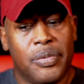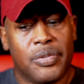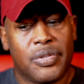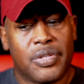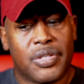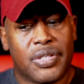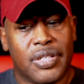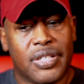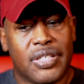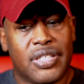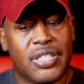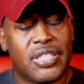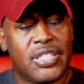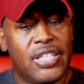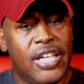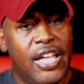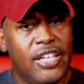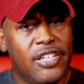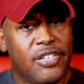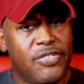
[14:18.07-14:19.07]

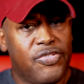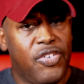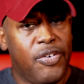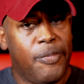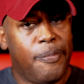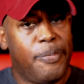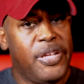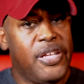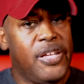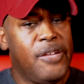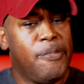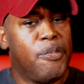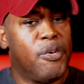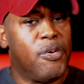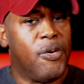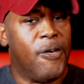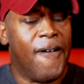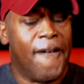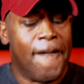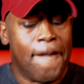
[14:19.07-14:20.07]
successful
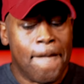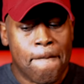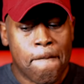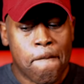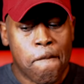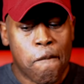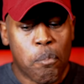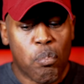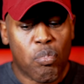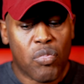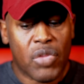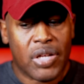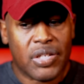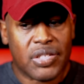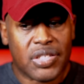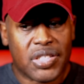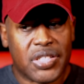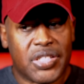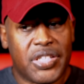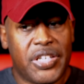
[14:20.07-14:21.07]
people
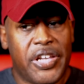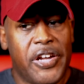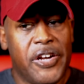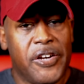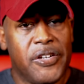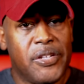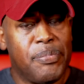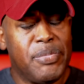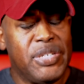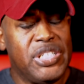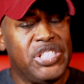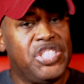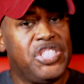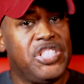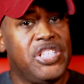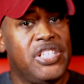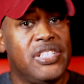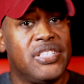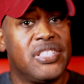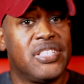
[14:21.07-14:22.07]
scare the
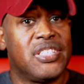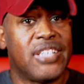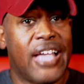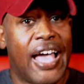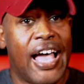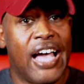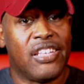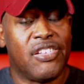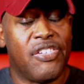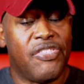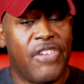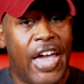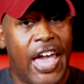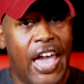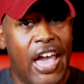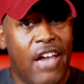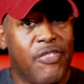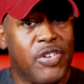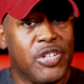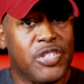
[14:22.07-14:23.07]
bejesus out of
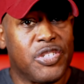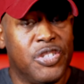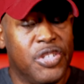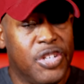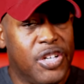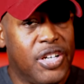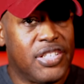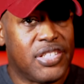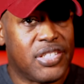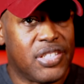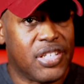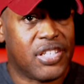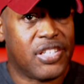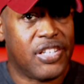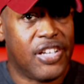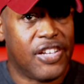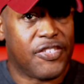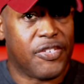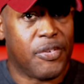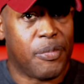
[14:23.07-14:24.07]
average
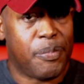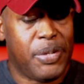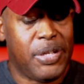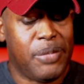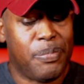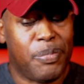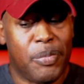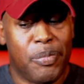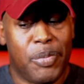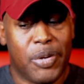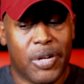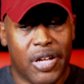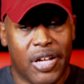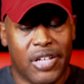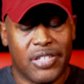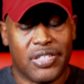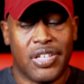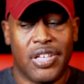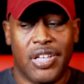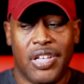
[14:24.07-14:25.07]
non-successful people,
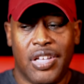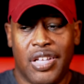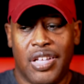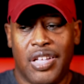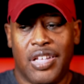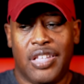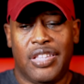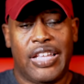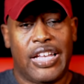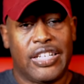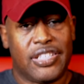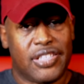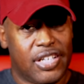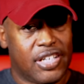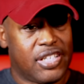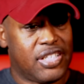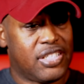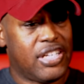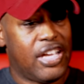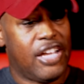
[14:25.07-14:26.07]
because that
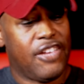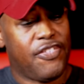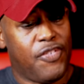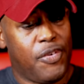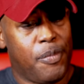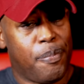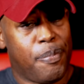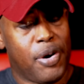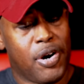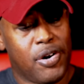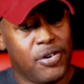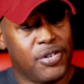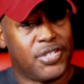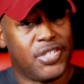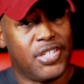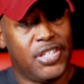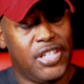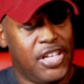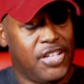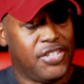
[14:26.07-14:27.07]
successful
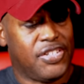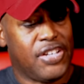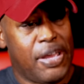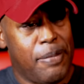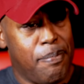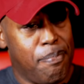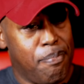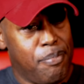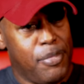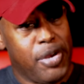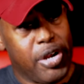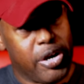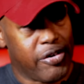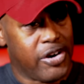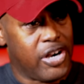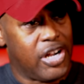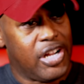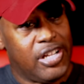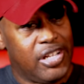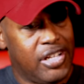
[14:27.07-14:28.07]
person is a
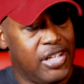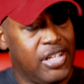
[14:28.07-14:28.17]
mirror.